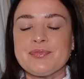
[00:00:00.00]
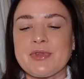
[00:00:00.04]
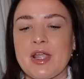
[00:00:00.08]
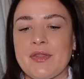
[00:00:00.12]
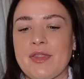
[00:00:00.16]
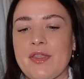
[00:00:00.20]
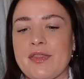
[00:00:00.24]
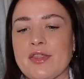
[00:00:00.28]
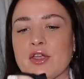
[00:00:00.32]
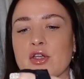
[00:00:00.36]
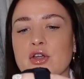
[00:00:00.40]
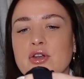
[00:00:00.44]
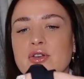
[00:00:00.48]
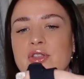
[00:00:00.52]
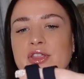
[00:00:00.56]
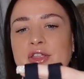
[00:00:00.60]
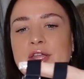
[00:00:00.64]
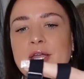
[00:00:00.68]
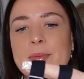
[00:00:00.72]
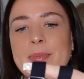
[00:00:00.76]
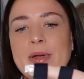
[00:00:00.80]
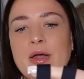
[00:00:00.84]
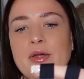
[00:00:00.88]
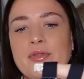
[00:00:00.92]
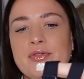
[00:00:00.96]
And then the good
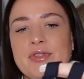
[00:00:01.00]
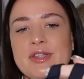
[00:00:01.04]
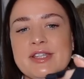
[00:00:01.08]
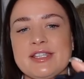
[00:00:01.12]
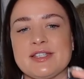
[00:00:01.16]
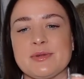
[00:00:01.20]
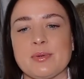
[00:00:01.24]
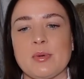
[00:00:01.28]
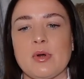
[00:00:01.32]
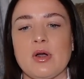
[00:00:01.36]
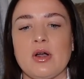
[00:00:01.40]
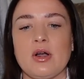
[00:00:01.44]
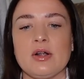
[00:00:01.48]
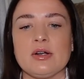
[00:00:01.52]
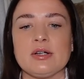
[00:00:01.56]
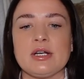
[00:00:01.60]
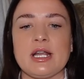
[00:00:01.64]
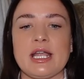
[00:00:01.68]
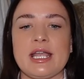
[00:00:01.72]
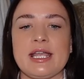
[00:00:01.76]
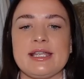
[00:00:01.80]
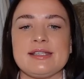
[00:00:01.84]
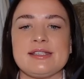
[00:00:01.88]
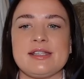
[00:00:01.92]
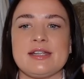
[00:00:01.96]
thing about this one
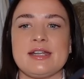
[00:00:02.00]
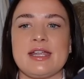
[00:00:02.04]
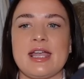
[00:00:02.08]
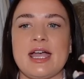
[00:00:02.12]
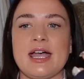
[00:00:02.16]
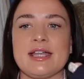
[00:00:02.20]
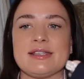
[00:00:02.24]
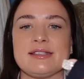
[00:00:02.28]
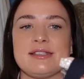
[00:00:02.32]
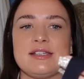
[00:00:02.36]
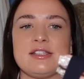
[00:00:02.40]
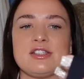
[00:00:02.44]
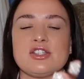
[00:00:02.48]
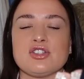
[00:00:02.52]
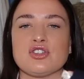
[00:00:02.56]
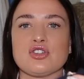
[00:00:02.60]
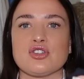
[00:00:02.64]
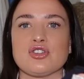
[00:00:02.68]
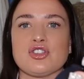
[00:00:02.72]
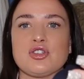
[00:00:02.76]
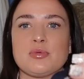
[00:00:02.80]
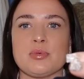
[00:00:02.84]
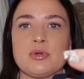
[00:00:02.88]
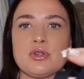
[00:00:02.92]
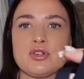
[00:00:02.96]
is that it has these
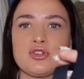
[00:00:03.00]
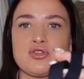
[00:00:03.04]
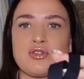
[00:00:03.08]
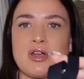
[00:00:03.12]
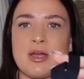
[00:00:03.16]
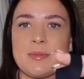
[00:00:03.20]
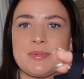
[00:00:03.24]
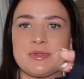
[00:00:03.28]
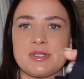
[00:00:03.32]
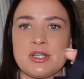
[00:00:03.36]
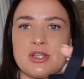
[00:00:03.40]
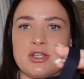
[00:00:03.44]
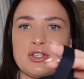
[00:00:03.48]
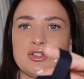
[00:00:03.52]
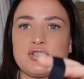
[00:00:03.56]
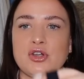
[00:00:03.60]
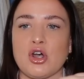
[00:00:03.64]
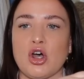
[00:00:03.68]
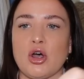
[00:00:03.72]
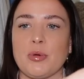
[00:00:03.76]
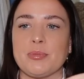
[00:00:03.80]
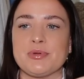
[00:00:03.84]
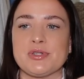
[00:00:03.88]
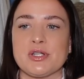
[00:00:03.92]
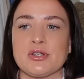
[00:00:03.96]
adjustable straps at the
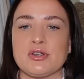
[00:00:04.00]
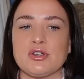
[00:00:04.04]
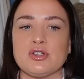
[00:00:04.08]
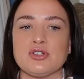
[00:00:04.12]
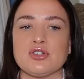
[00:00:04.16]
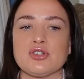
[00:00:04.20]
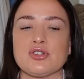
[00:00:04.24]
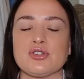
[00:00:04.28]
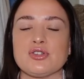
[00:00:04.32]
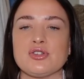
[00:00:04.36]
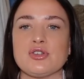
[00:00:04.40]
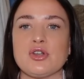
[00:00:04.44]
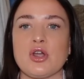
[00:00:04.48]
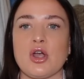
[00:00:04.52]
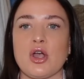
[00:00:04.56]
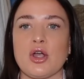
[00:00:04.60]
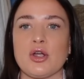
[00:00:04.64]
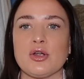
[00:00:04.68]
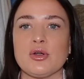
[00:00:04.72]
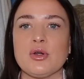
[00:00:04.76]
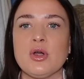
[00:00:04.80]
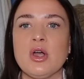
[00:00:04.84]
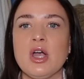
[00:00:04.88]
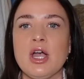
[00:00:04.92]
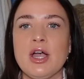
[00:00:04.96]
top, so you just
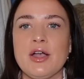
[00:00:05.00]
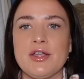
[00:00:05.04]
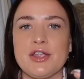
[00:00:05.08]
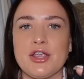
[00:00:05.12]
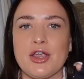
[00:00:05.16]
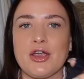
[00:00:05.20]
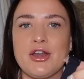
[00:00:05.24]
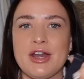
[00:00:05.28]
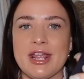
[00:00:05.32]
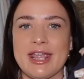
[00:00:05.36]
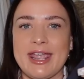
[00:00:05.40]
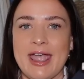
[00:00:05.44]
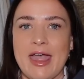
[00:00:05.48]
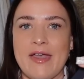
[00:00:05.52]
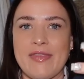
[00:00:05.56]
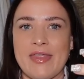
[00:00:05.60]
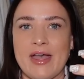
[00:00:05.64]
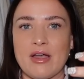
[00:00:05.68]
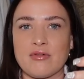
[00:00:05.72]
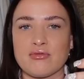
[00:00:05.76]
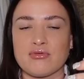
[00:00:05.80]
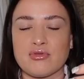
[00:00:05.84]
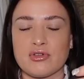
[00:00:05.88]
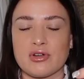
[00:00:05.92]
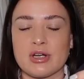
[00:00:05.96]
know you're gonna get
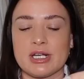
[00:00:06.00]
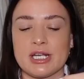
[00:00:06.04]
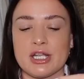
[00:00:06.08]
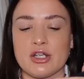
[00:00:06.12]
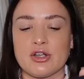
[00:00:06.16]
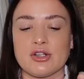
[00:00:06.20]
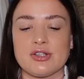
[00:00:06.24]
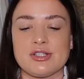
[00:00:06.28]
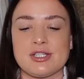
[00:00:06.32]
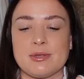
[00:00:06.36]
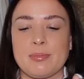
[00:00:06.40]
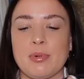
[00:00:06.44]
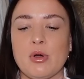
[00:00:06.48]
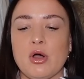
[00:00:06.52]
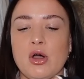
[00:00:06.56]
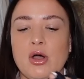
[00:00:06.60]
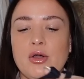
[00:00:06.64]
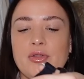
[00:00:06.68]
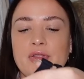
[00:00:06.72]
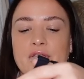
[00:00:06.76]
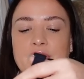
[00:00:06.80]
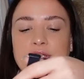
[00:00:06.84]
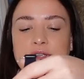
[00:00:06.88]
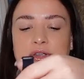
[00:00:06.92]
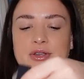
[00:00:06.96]
that really good
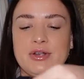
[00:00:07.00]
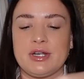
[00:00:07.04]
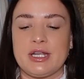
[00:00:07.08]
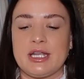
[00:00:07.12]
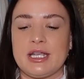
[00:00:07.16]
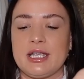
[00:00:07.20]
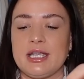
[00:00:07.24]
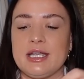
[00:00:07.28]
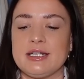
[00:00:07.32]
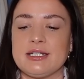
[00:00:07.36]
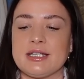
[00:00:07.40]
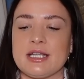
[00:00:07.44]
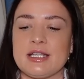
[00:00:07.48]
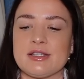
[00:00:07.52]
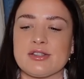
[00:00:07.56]
support that you need.